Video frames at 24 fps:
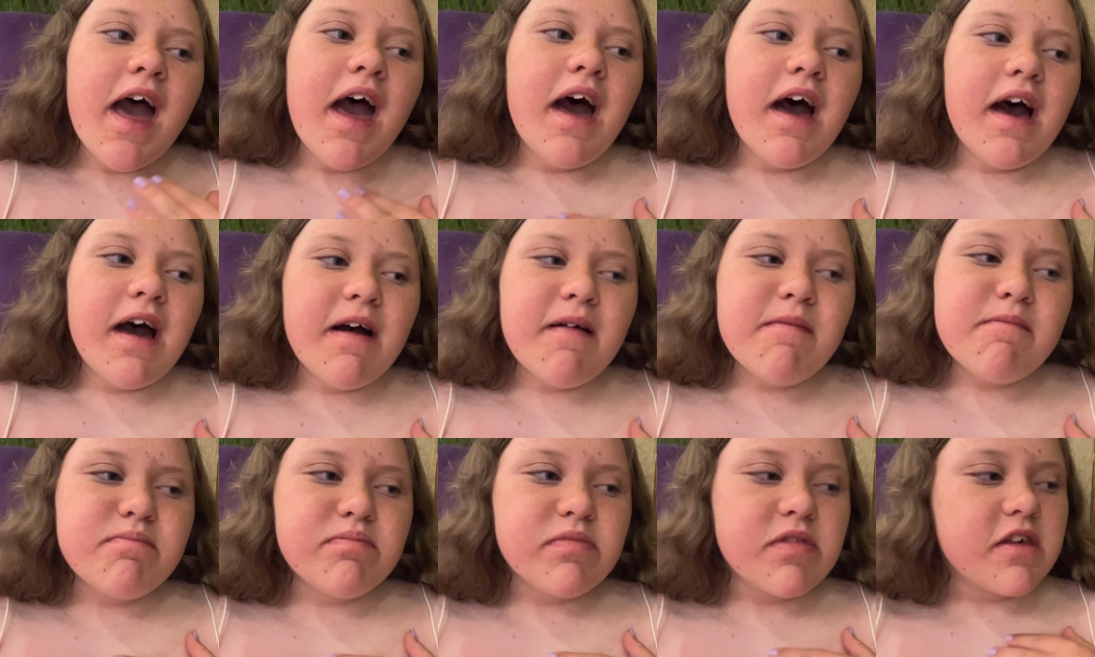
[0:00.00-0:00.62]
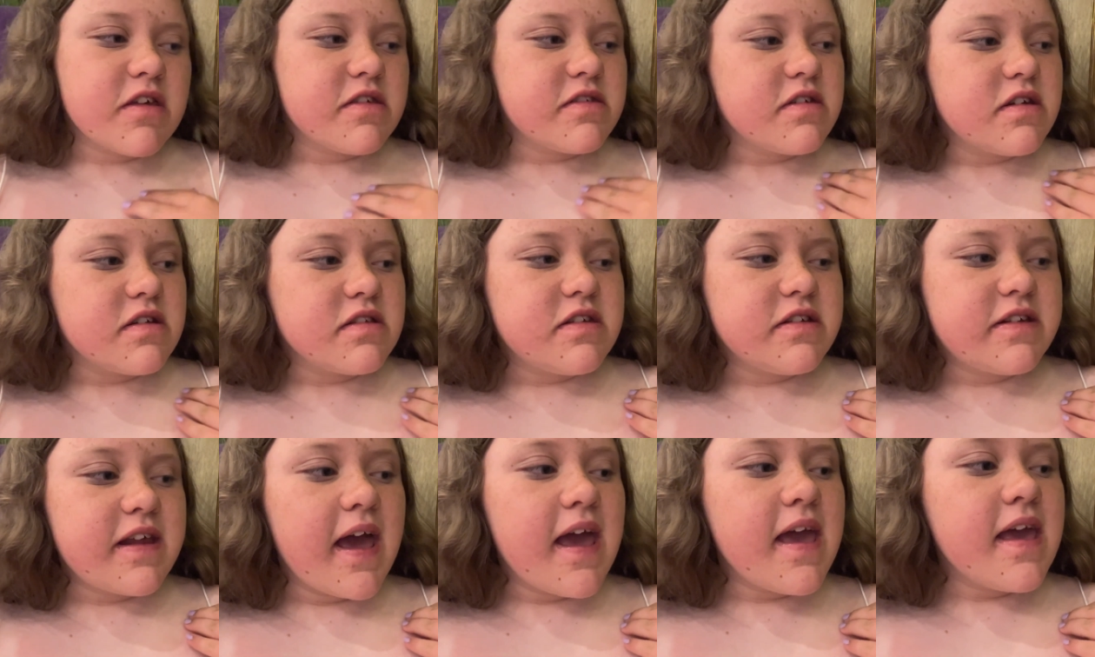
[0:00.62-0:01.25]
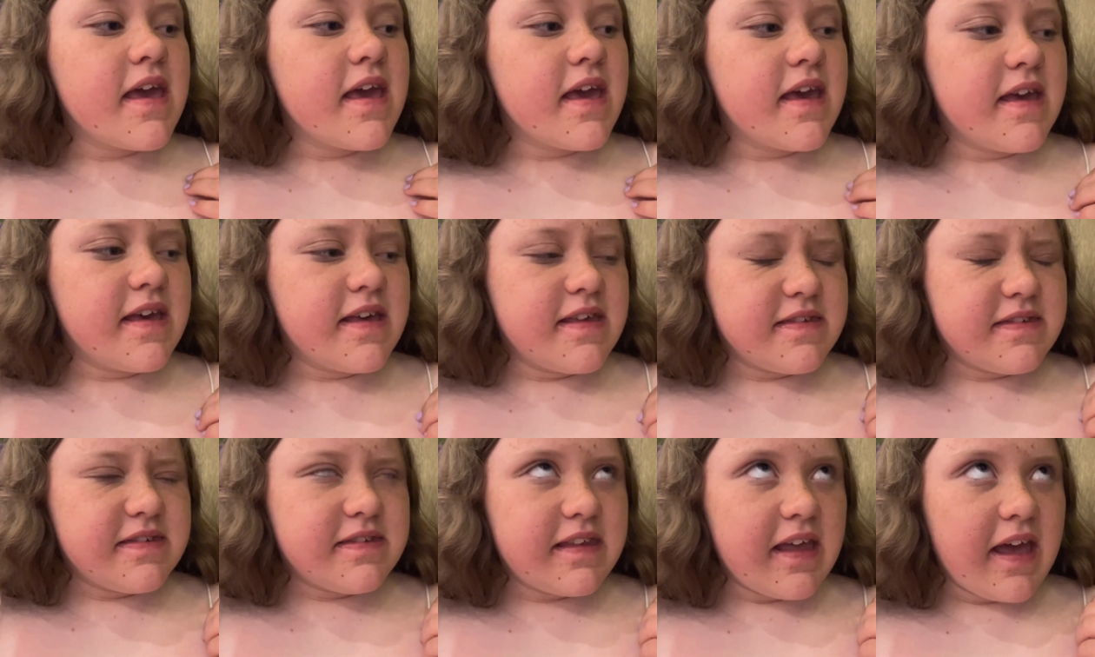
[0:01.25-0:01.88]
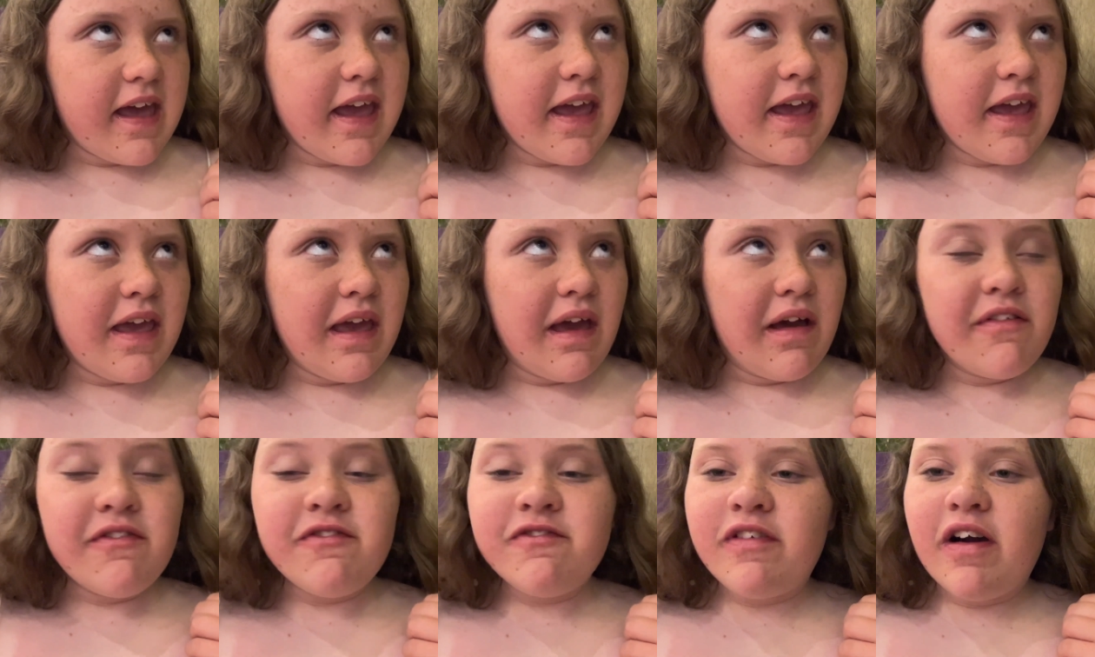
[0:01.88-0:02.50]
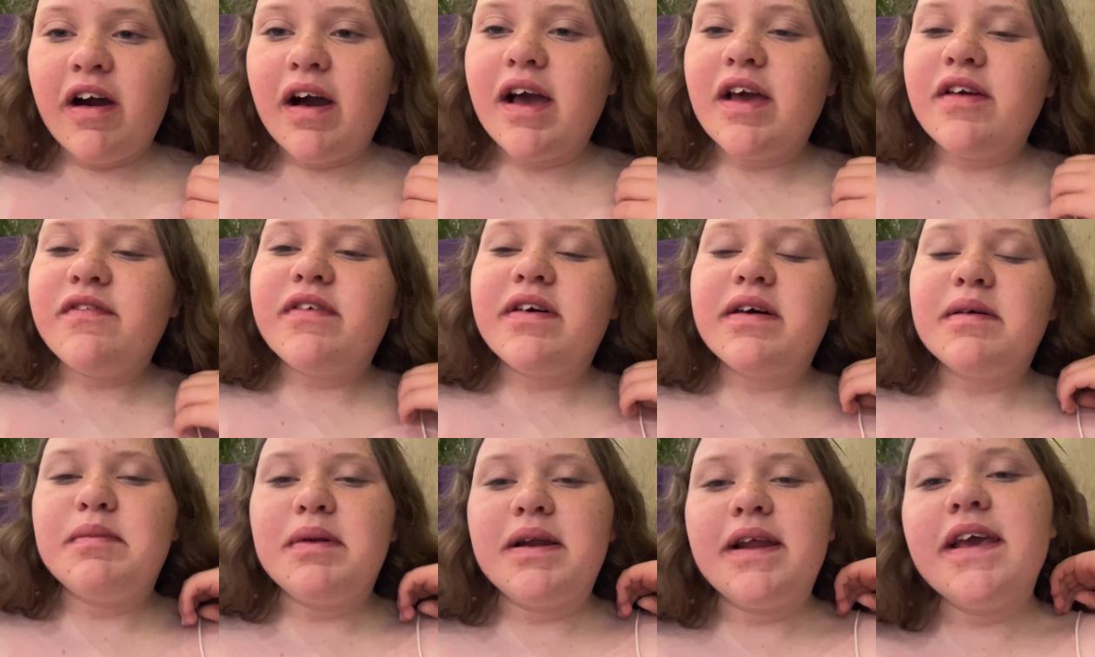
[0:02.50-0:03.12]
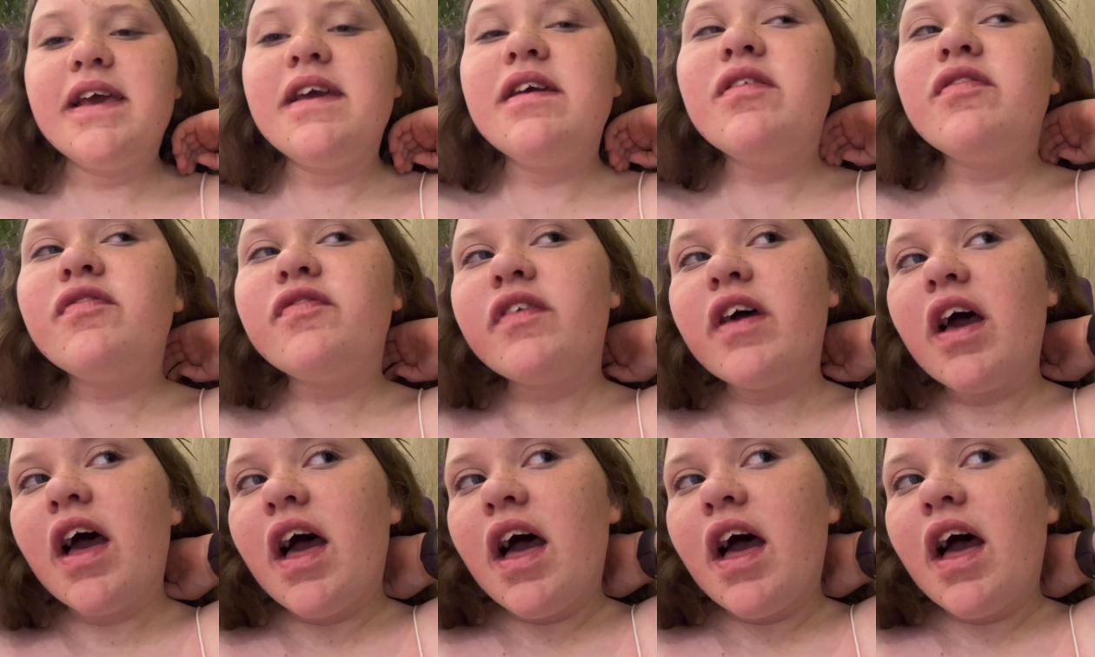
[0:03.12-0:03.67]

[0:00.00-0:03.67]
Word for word: Um, so today is day five, I believe.